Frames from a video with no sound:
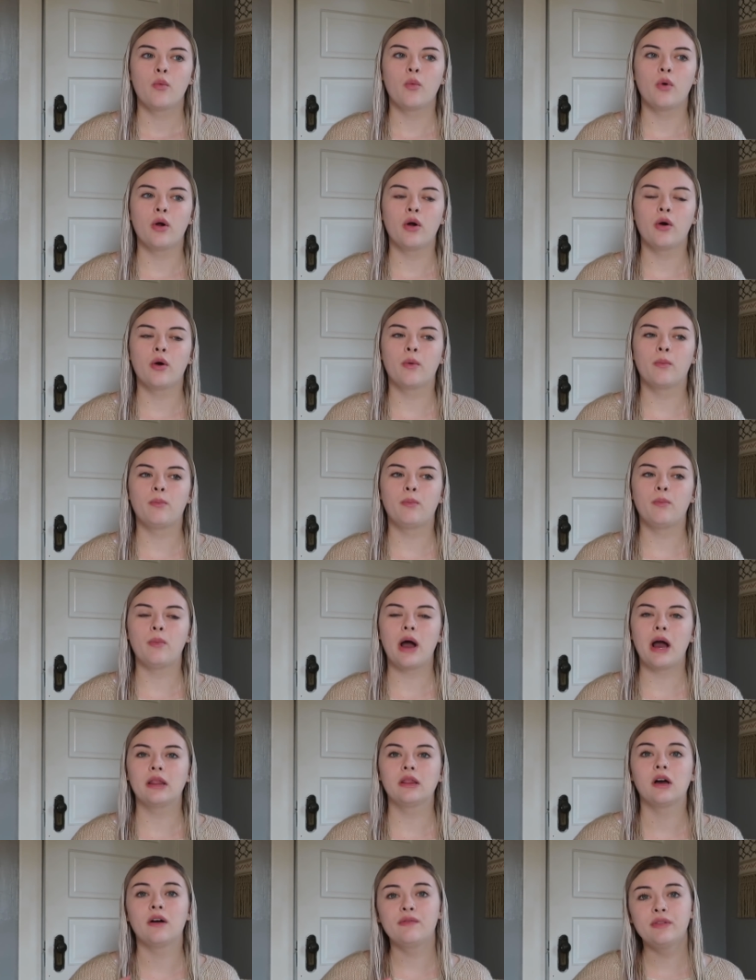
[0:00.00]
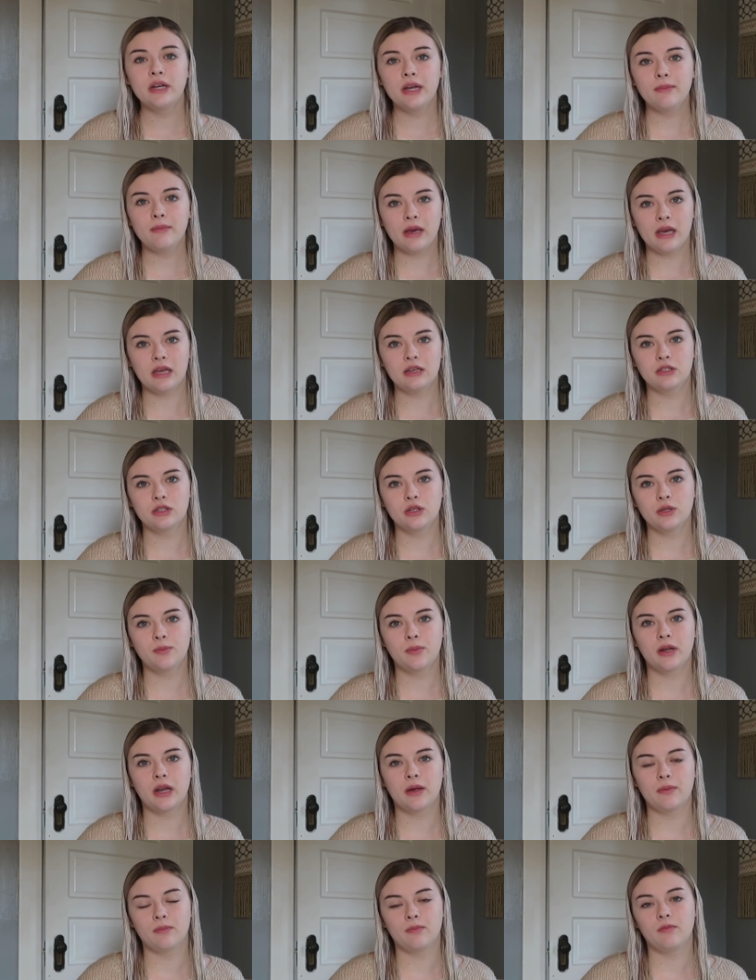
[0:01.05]
will... I love the name Hazel,
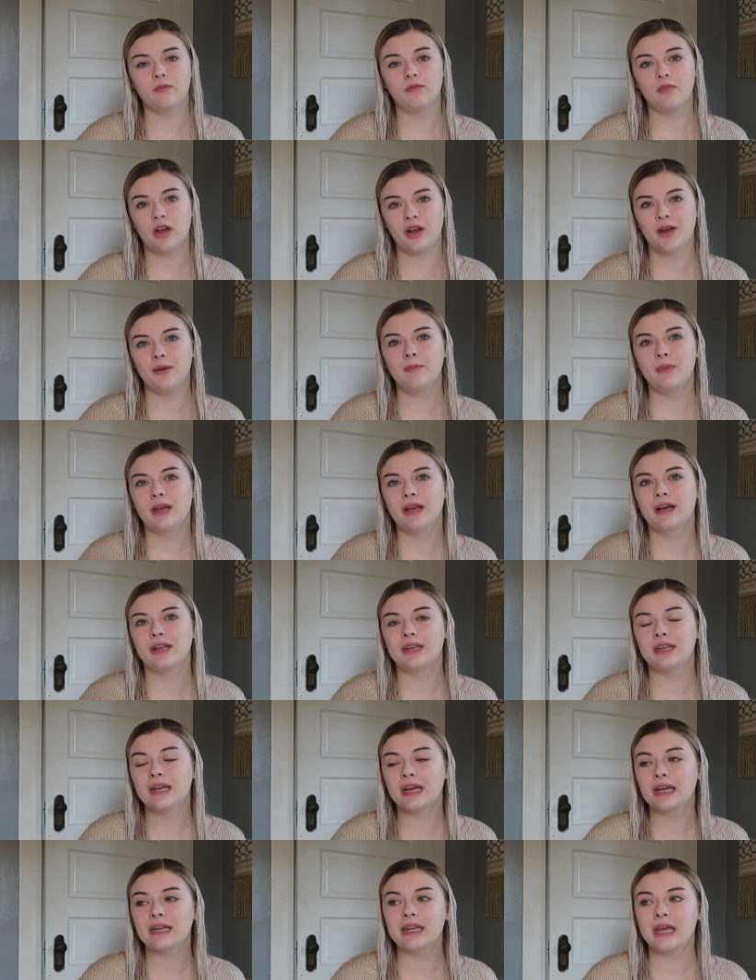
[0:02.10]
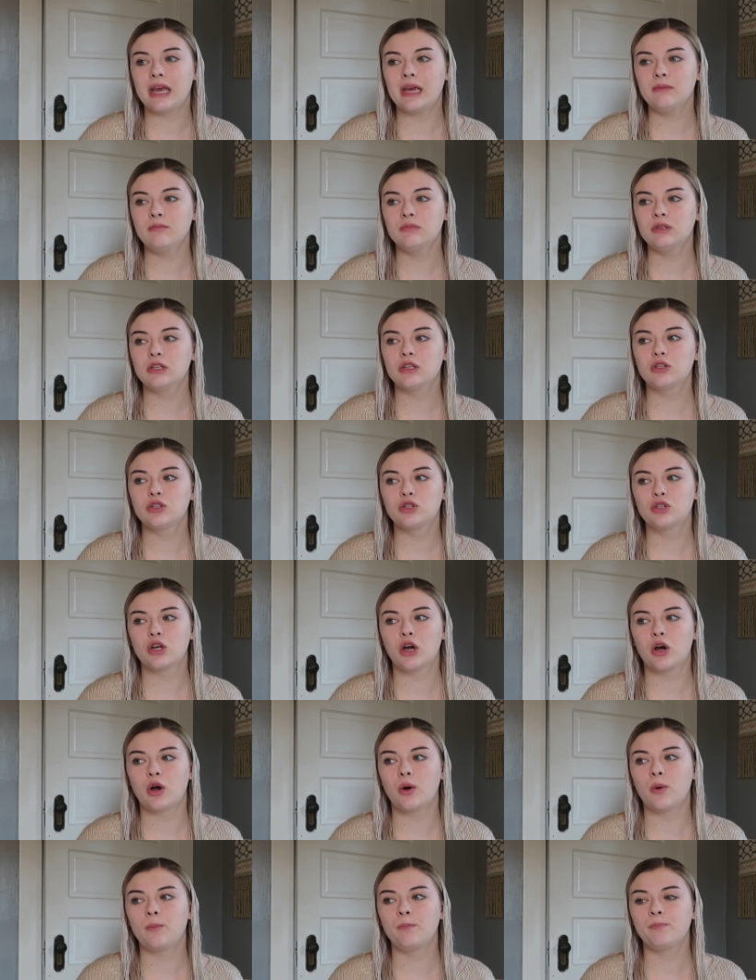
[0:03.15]
but I'm very big on nicknames,
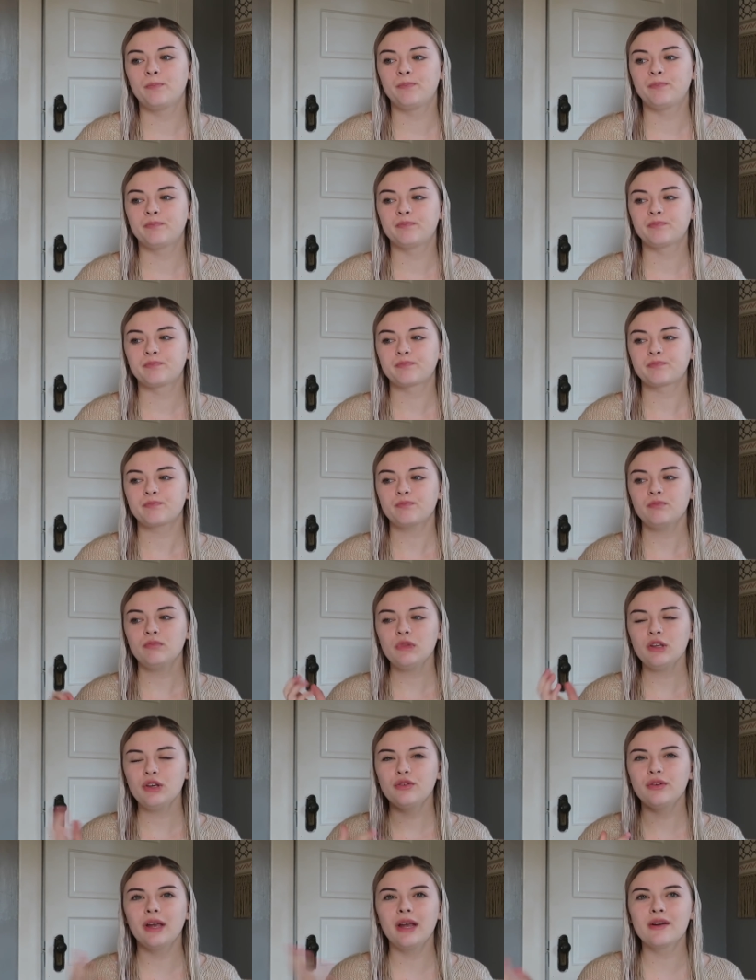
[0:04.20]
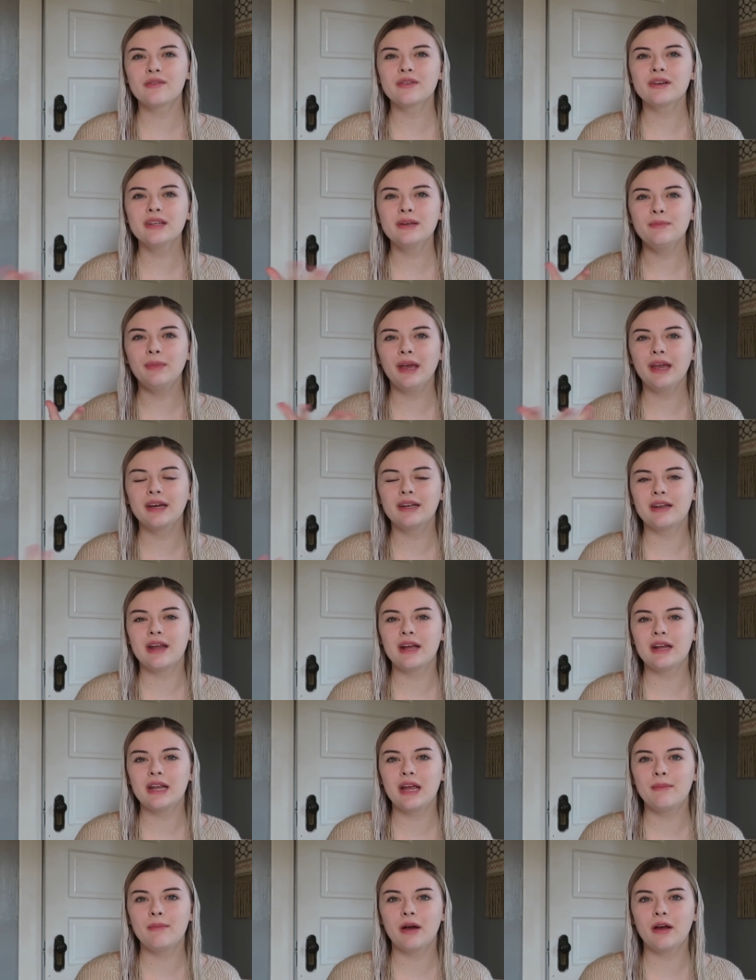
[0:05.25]
so I can't really make a
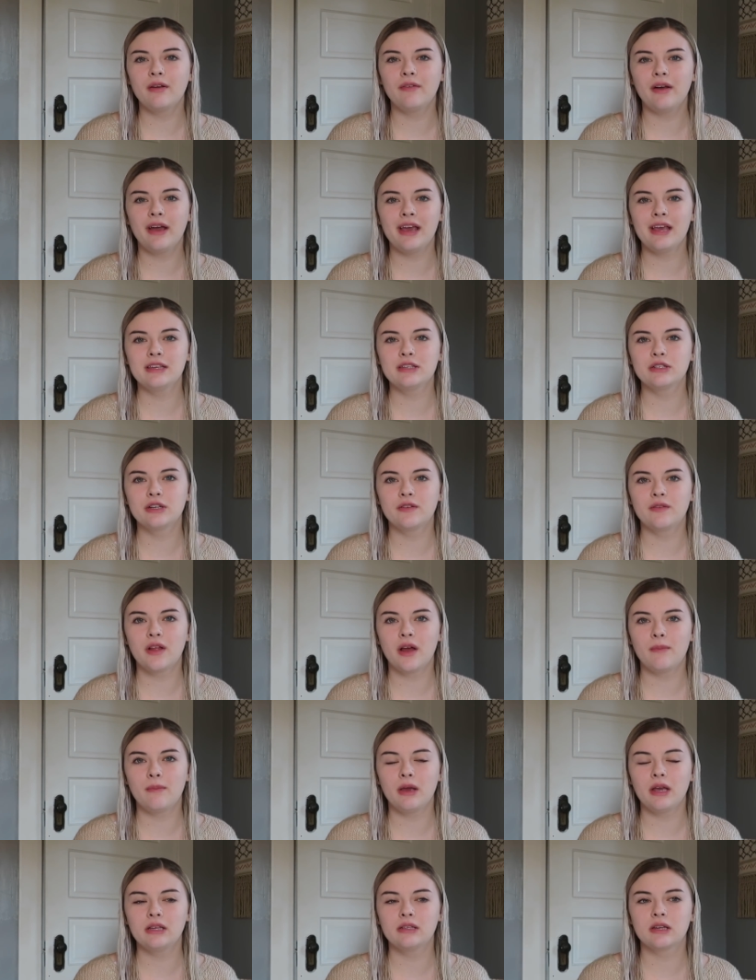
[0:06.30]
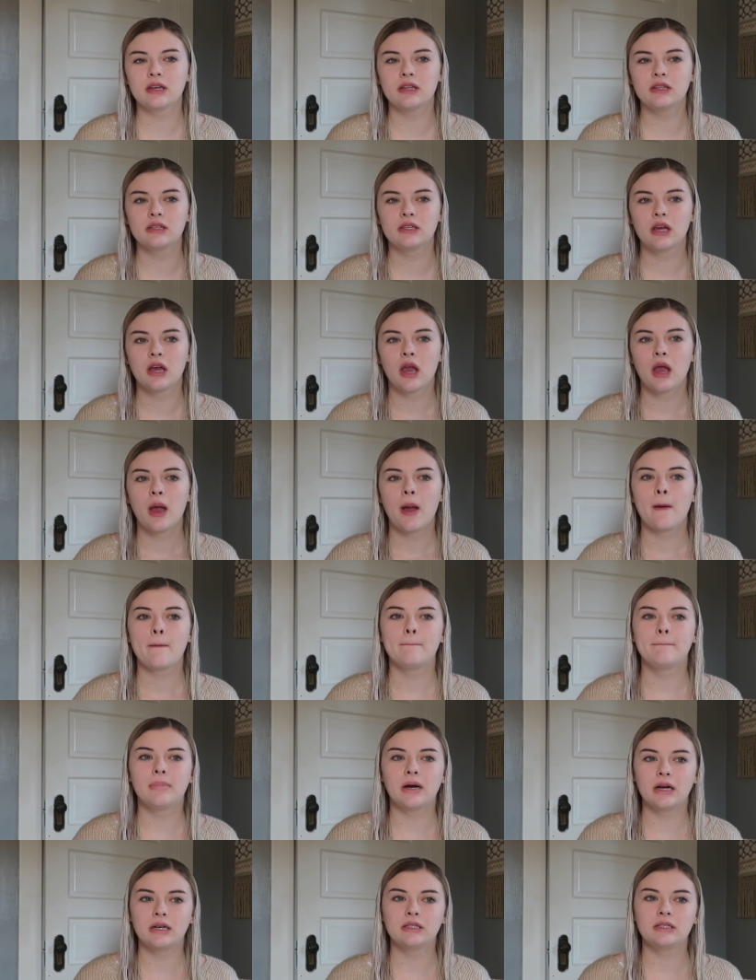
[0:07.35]
nickname out of Hazel, if that makes sense,
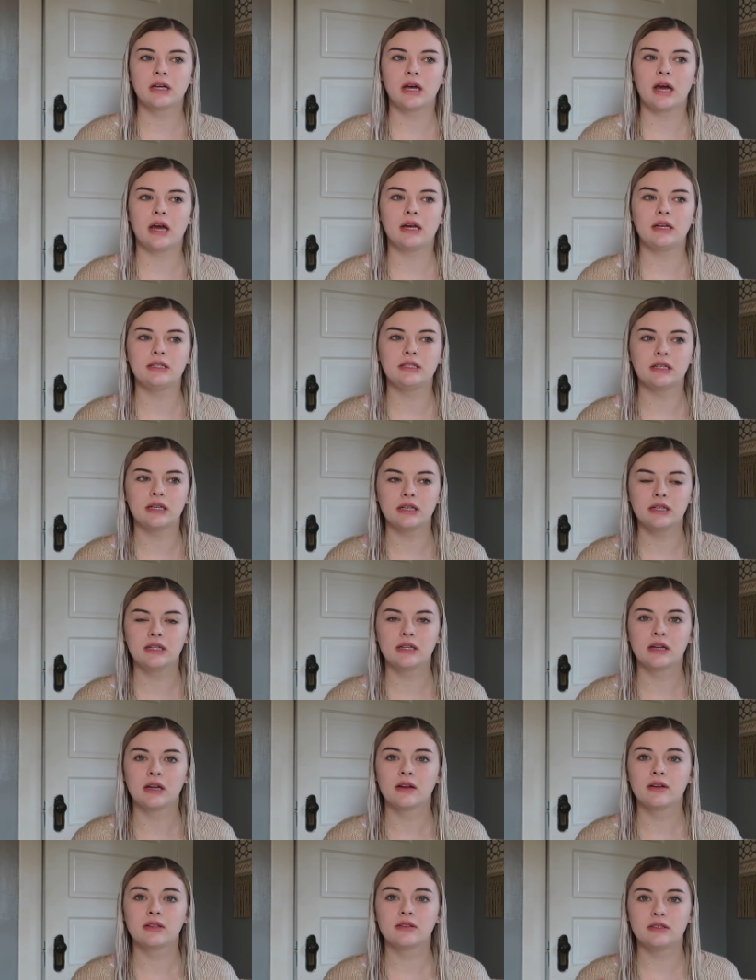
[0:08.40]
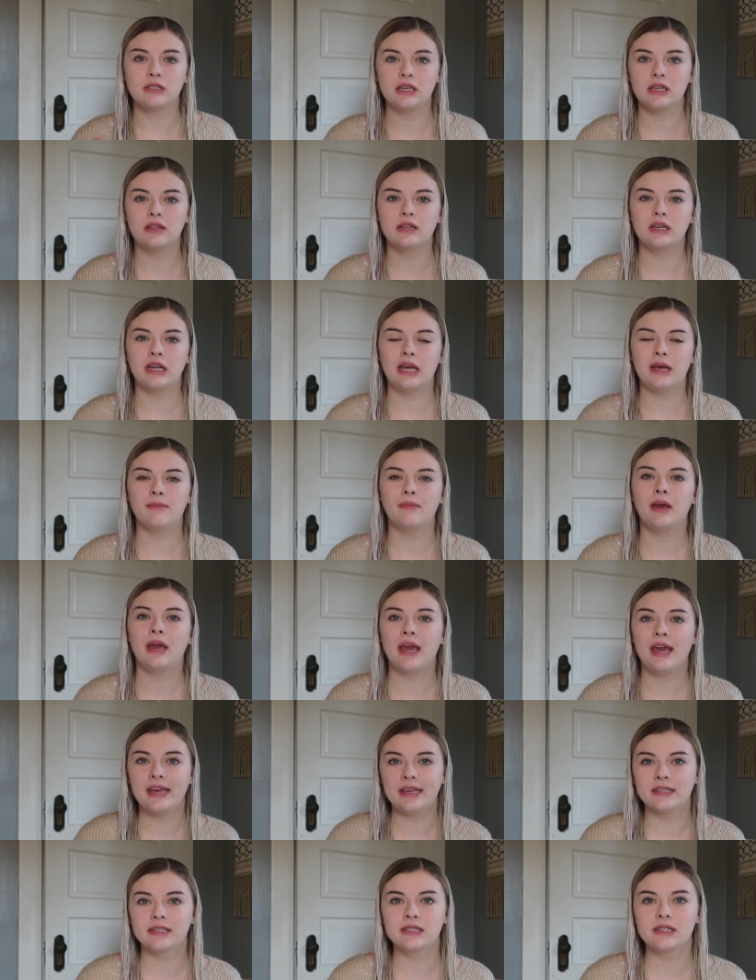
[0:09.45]
but I did see the name
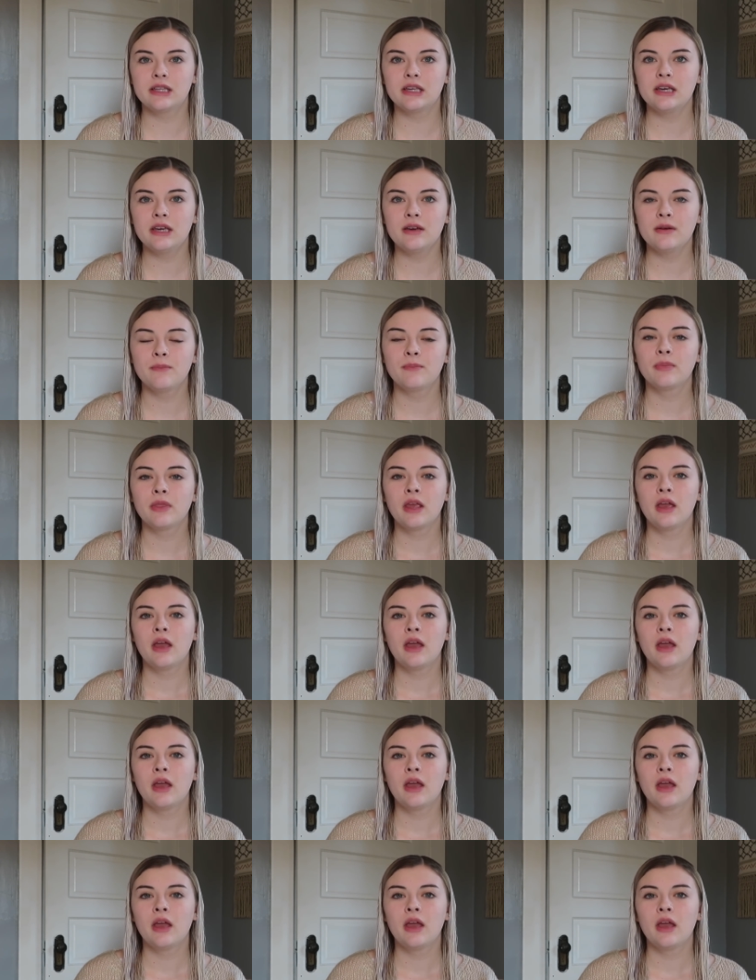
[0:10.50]
Hazley,